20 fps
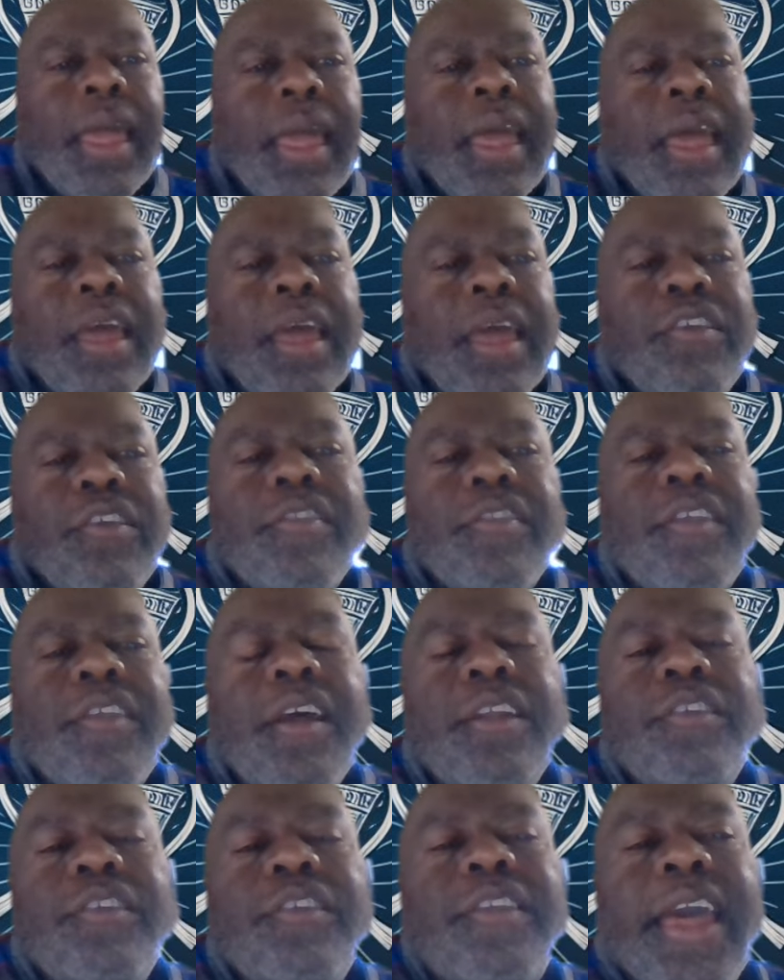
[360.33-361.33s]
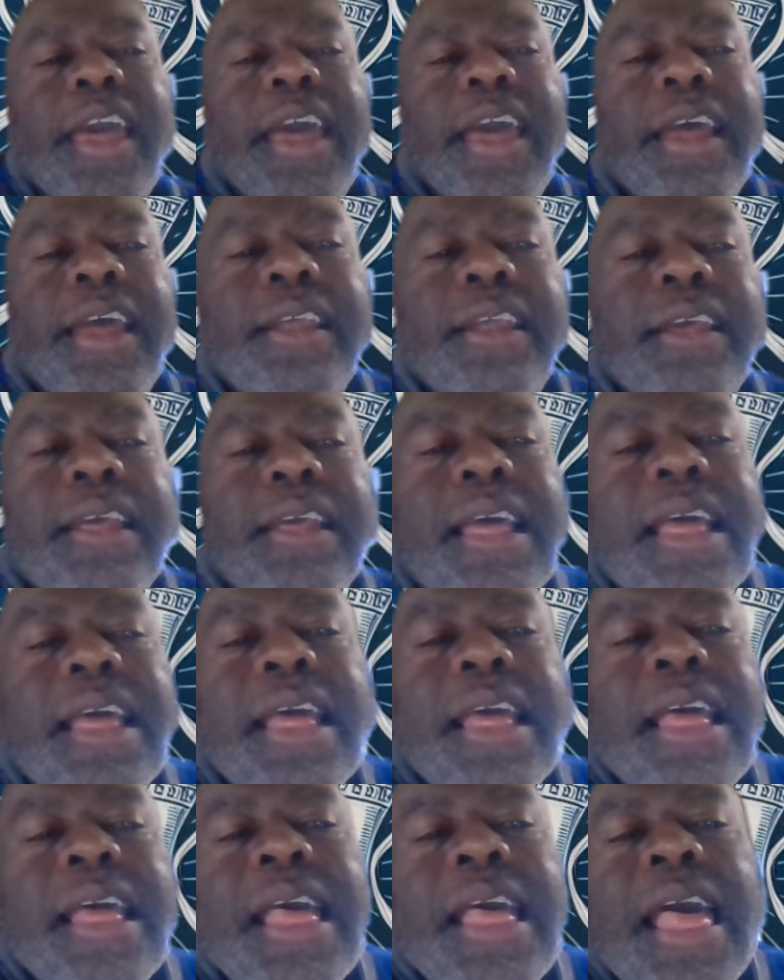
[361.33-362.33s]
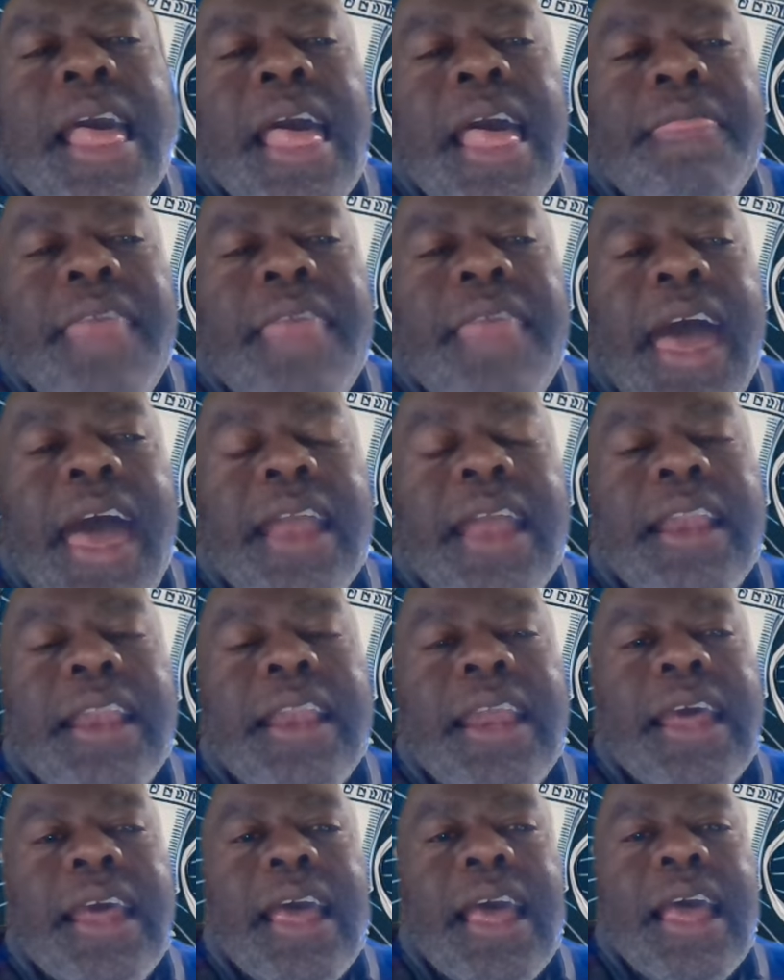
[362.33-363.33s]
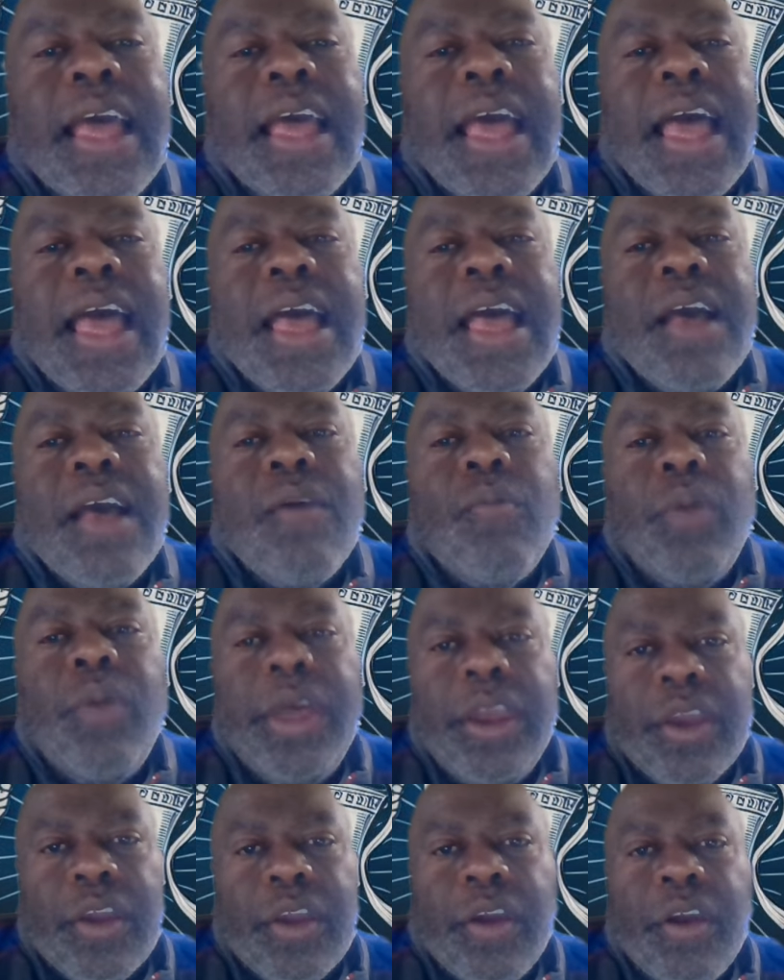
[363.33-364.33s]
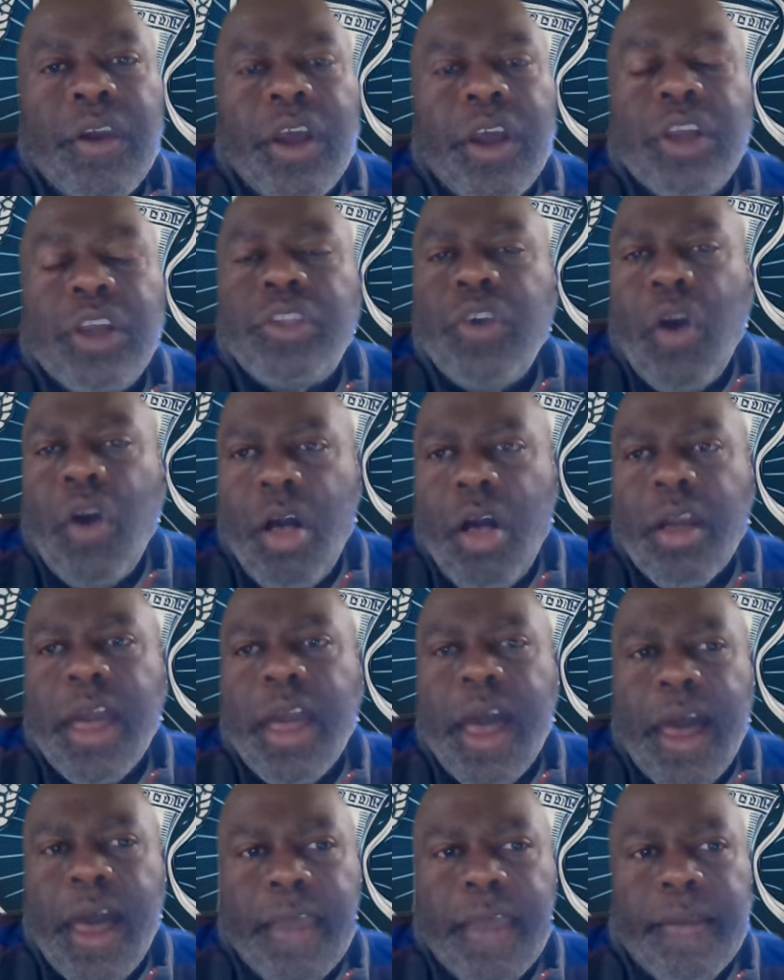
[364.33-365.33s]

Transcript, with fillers: Just understand that Whittaker, a tall guy,